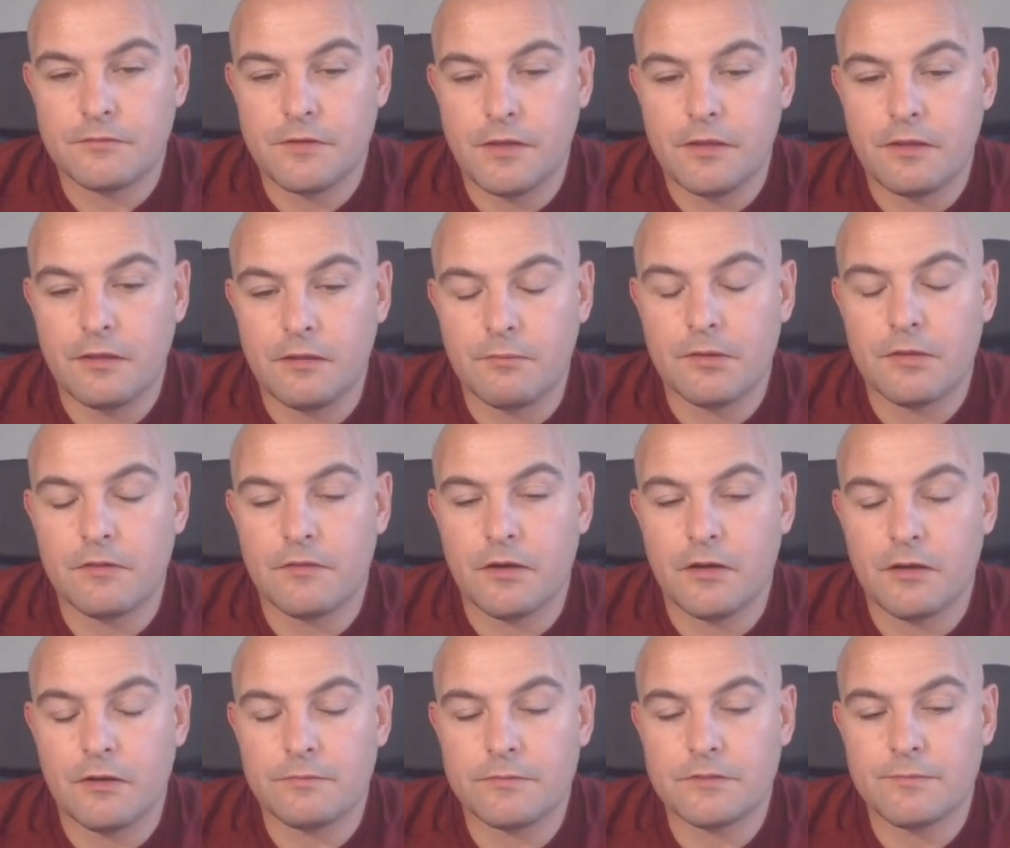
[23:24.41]
taking a bit of a
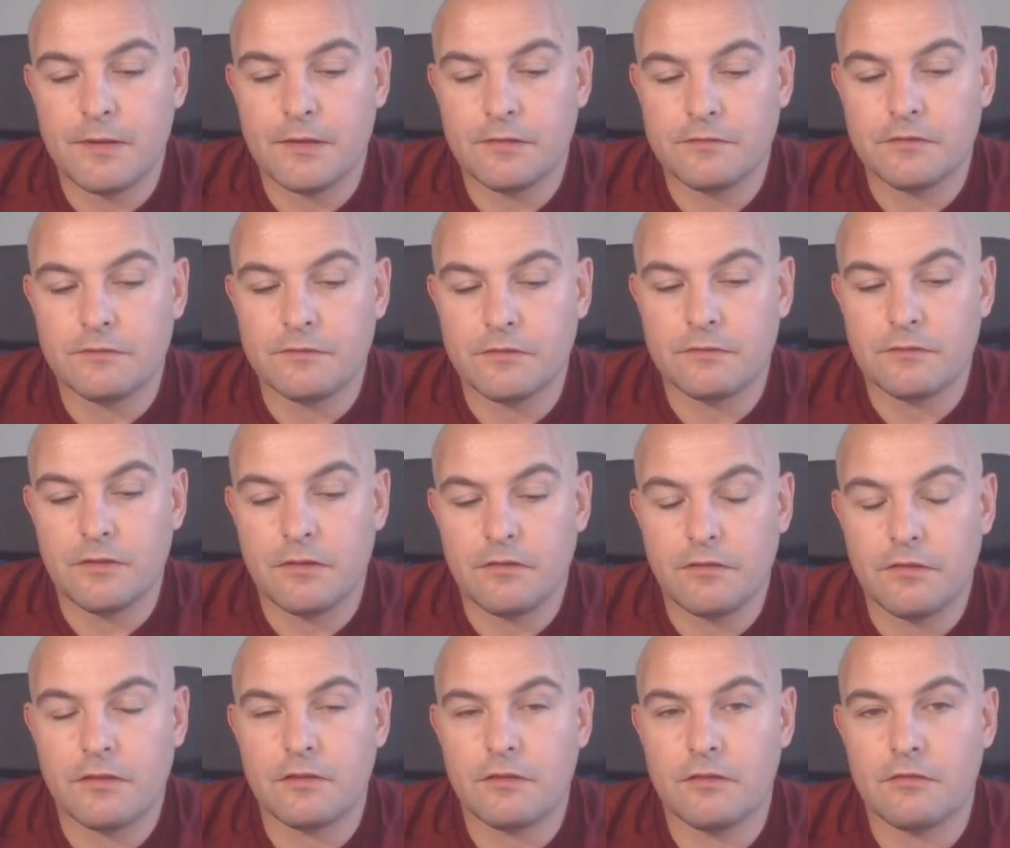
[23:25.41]
higher perspective and
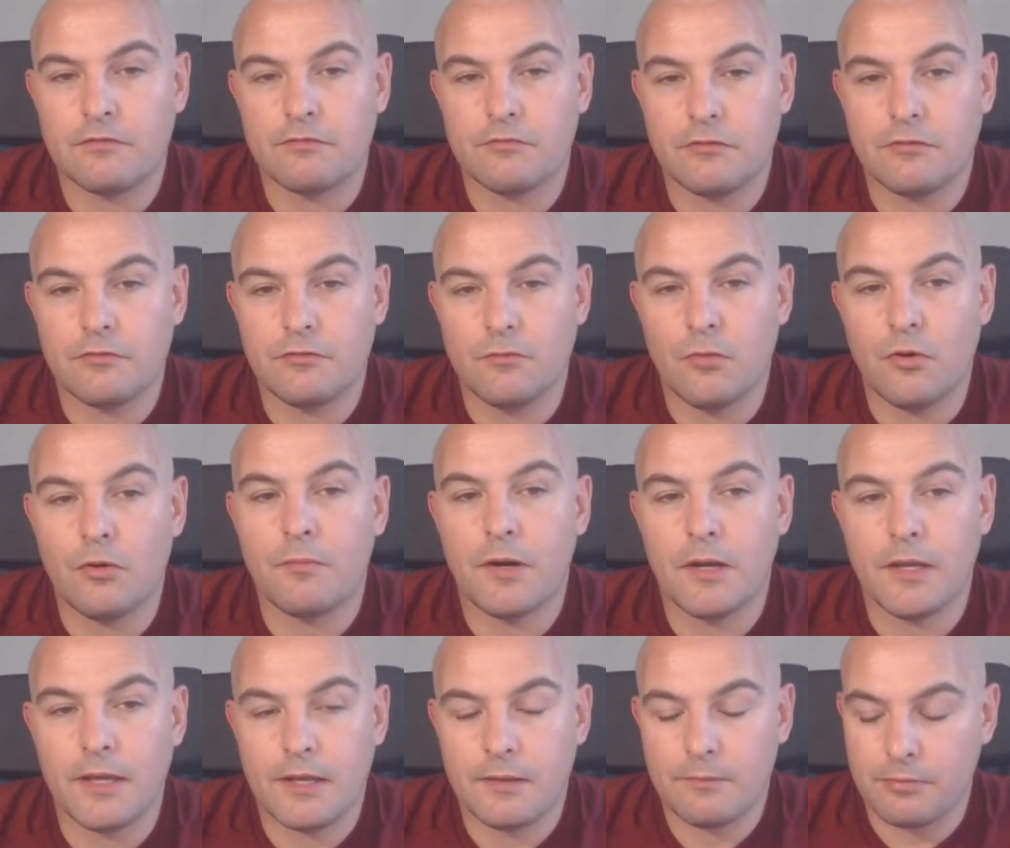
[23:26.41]
thinking through what
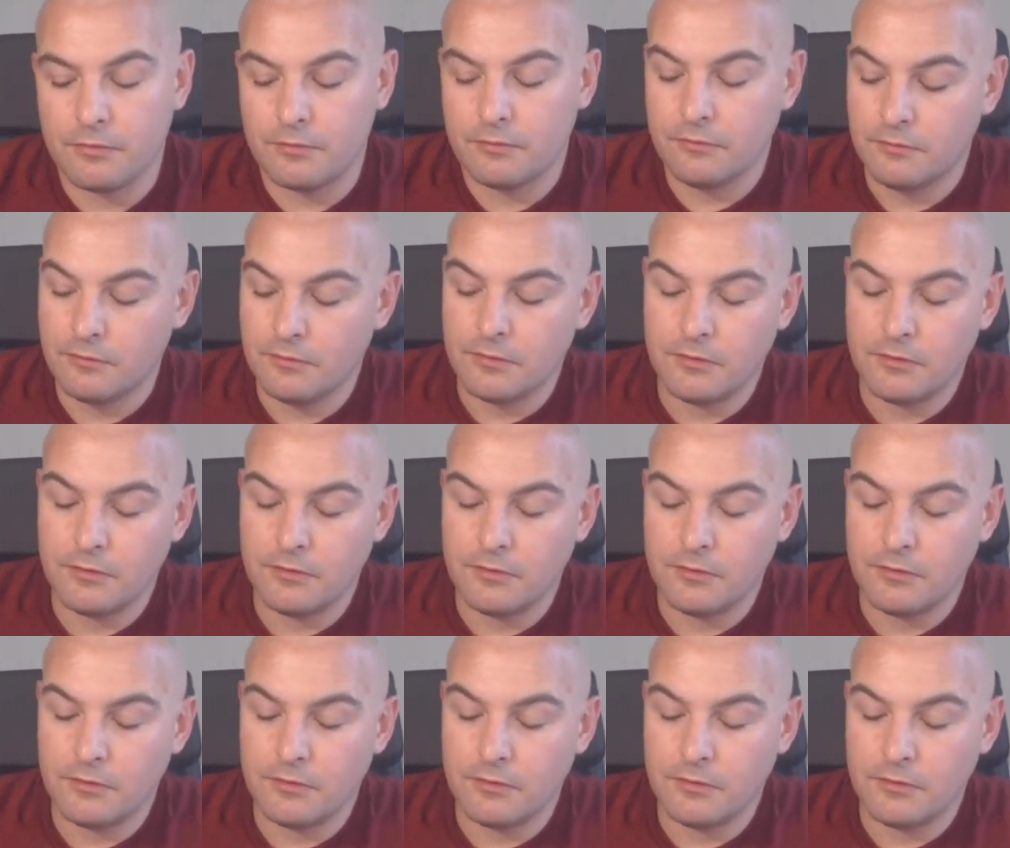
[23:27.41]
might happen.